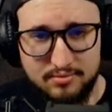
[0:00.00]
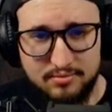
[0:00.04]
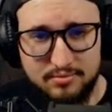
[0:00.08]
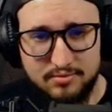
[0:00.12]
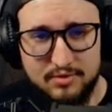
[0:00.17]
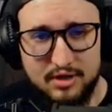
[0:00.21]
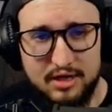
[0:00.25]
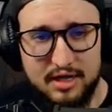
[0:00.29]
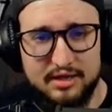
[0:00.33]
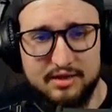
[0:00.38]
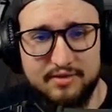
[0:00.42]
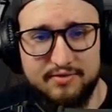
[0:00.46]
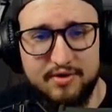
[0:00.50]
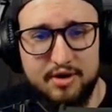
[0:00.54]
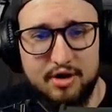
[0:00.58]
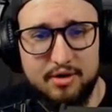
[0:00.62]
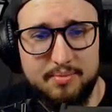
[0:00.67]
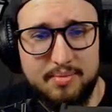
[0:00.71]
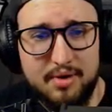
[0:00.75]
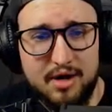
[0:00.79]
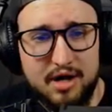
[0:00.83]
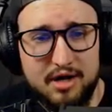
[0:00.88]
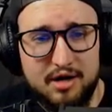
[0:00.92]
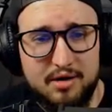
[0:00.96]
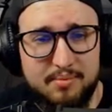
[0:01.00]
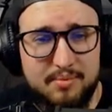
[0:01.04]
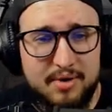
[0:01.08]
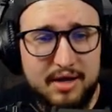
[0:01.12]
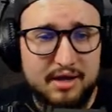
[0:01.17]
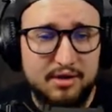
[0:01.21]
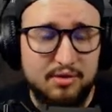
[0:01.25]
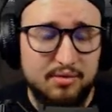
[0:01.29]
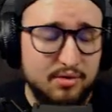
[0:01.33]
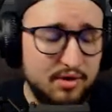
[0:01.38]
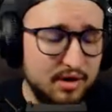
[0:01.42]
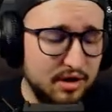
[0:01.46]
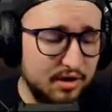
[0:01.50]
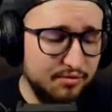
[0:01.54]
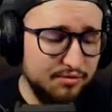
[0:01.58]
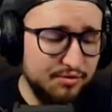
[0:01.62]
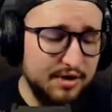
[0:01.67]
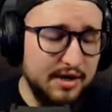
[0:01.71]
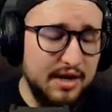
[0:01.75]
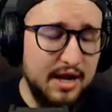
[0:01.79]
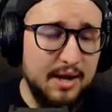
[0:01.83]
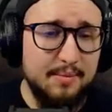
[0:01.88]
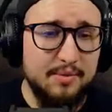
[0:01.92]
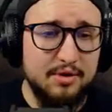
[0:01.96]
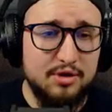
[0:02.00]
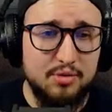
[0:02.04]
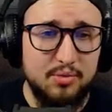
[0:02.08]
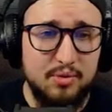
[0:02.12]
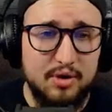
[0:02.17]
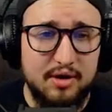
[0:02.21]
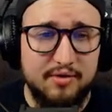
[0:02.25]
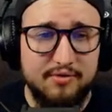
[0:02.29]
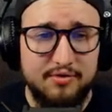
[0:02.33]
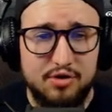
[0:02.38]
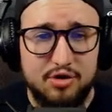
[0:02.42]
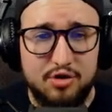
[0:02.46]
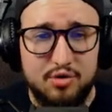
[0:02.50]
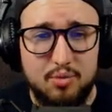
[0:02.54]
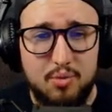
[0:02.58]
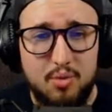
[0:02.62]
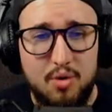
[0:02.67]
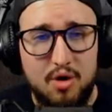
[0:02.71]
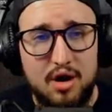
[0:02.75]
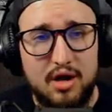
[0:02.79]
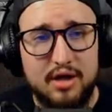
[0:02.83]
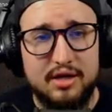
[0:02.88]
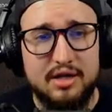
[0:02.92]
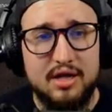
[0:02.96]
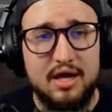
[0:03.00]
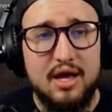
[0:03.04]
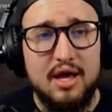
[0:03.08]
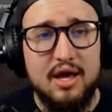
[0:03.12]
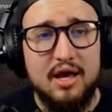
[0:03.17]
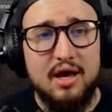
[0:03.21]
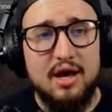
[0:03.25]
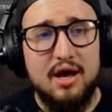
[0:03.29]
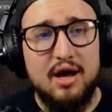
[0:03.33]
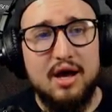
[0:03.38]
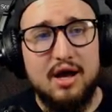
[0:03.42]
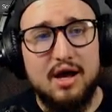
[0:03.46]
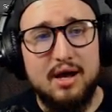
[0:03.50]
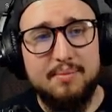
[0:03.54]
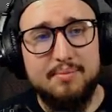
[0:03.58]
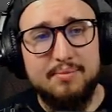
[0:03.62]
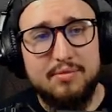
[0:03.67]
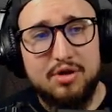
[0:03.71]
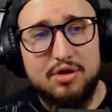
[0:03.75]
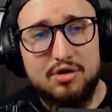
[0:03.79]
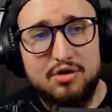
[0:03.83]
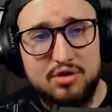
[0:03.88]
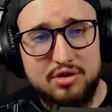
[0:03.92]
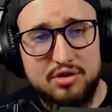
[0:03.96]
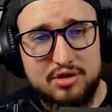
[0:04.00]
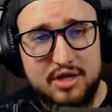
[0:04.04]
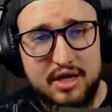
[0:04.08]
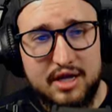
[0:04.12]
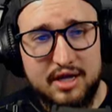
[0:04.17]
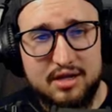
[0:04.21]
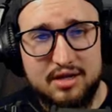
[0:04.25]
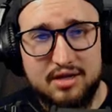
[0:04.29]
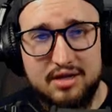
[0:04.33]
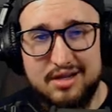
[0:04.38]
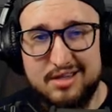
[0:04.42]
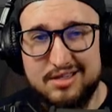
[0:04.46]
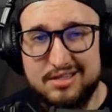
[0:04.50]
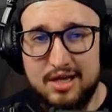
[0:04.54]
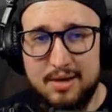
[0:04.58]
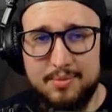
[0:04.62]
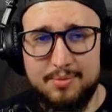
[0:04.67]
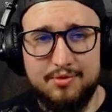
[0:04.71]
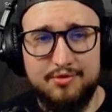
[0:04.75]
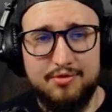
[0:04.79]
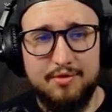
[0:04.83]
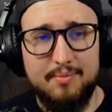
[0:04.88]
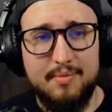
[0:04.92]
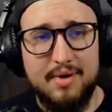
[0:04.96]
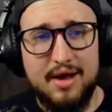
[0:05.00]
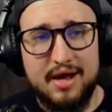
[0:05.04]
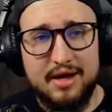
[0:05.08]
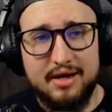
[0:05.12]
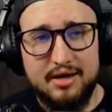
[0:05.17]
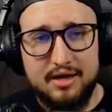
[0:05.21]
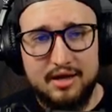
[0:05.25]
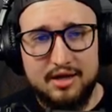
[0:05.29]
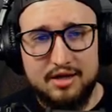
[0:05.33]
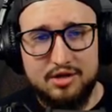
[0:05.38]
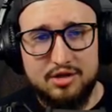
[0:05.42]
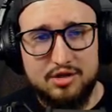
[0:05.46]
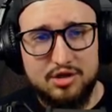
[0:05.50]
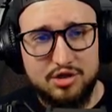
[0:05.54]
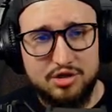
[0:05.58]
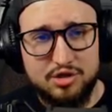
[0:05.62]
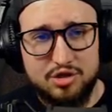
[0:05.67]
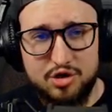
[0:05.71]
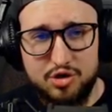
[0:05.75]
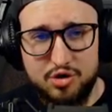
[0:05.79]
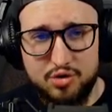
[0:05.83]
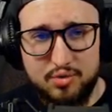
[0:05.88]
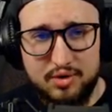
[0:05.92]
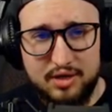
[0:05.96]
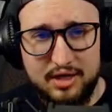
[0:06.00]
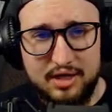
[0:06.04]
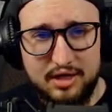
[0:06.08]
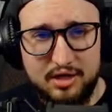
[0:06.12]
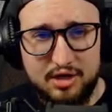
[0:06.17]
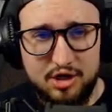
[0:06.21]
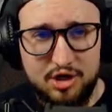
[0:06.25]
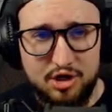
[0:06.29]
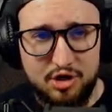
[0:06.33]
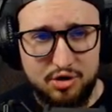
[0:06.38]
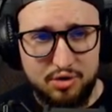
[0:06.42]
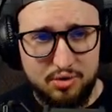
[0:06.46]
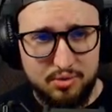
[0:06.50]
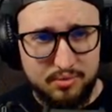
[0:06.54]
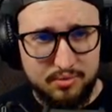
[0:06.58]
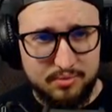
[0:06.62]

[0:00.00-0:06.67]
at the very bottom, and we're going to rename it to whatever you want. You can take an example from mine. I just do EQ